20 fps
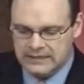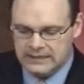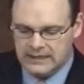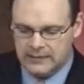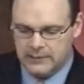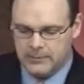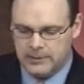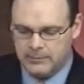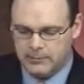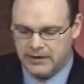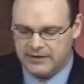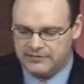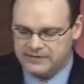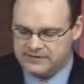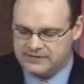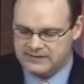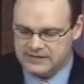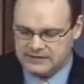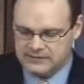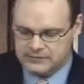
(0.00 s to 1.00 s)
Now let me
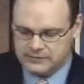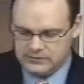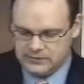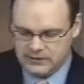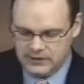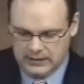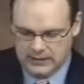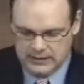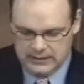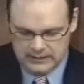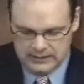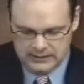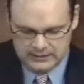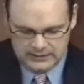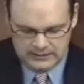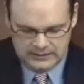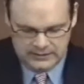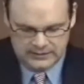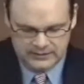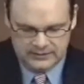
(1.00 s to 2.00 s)
preface this,
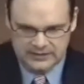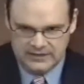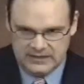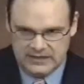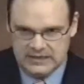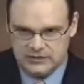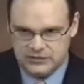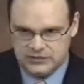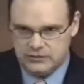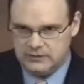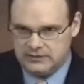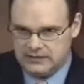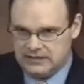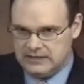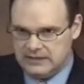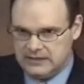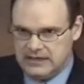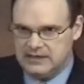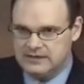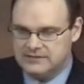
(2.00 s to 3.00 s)
that the issue at
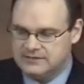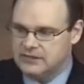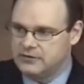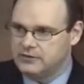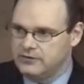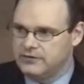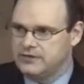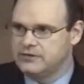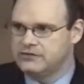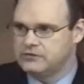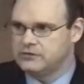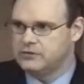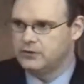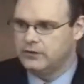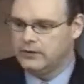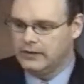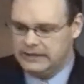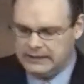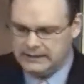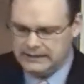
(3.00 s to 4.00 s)
the center of this
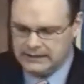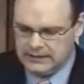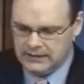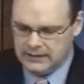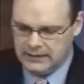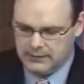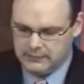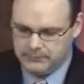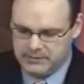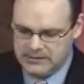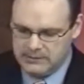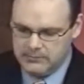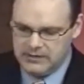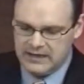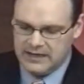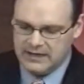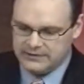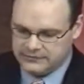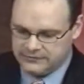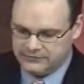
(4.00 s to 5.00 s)
story,
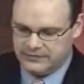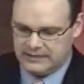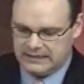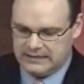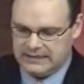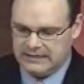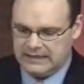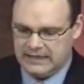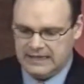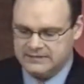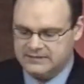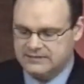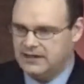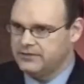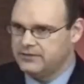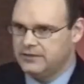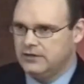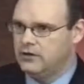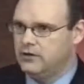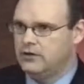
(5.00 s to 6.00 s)
PBS funding, has
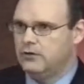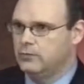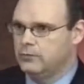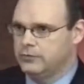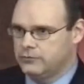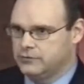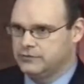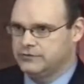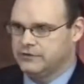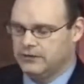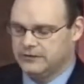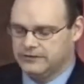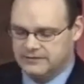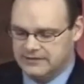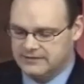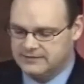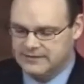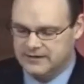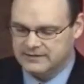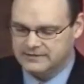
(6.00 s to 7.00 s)
nothing to do with
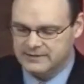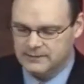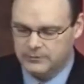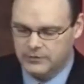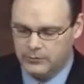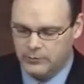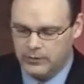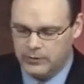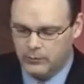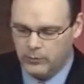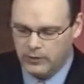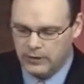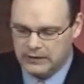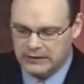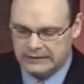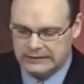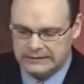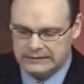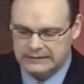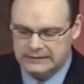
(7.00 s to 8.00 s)
Results. It's not something we
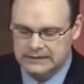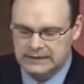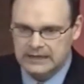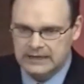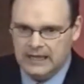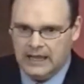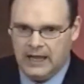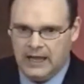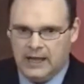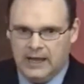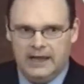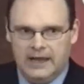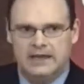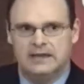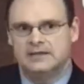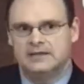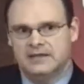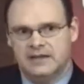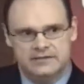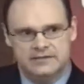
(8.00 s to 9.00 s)
work on.
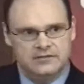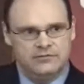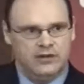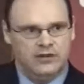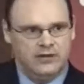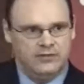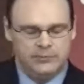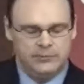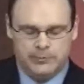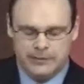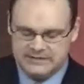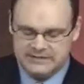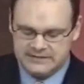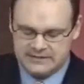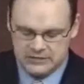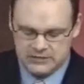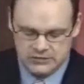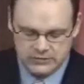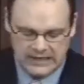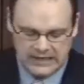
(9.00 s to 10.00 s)
And it does involve a
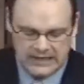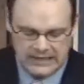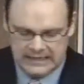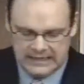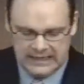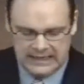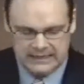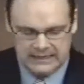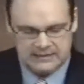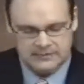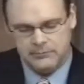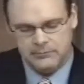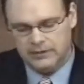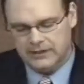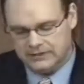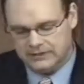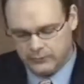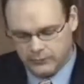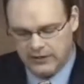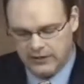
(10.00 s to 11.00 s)
presidential candidate,
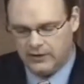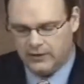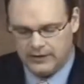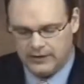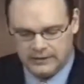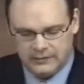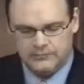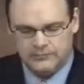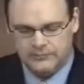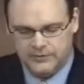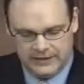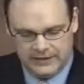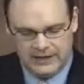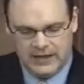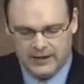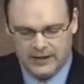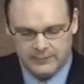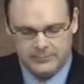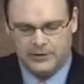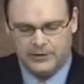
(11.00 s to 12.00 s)
but we are very
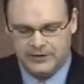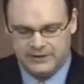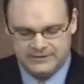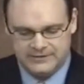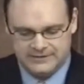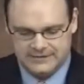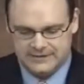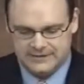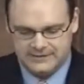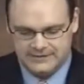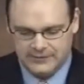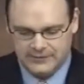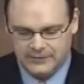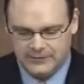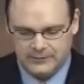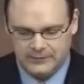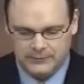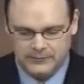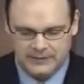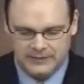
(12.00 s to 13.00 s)
nonpartisan, so
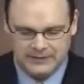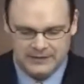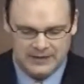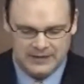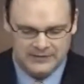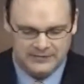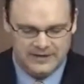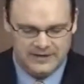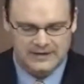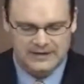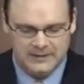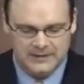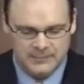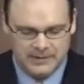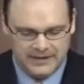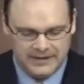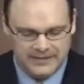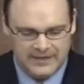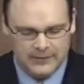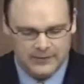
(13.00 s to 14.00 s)
I don't want to offend
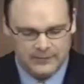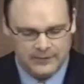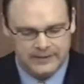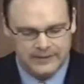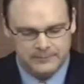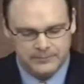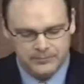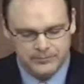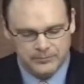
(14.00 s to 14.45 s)
anybody that way.